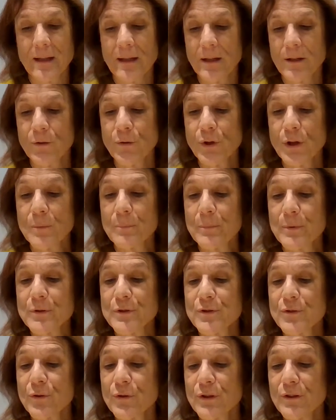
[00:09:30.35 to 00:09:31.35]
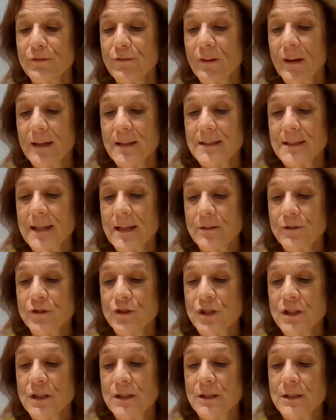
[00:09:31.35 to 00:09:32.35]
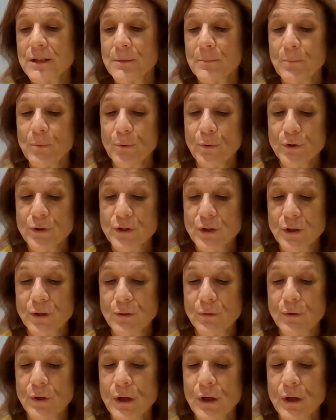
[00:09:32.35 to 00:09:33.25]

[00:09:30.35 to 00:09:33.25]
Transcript: You can personify its energy to support you